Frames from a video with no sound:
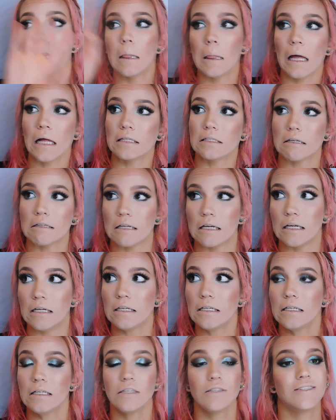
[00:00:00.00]
that's all
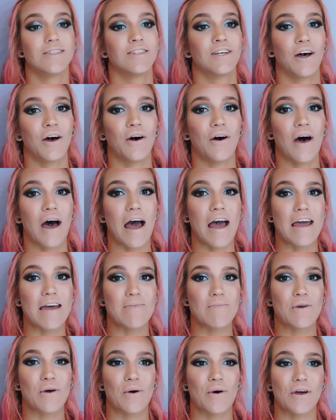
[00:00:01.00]
done, so I
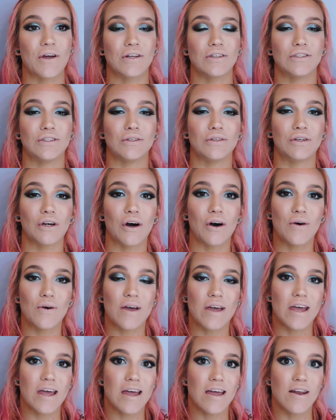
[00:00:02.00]
am going to go
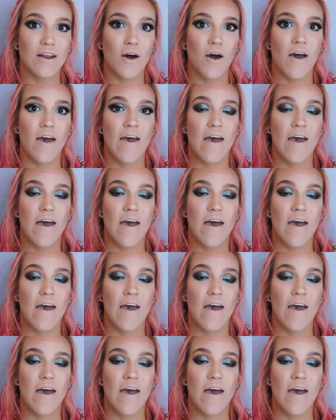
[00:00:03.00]
in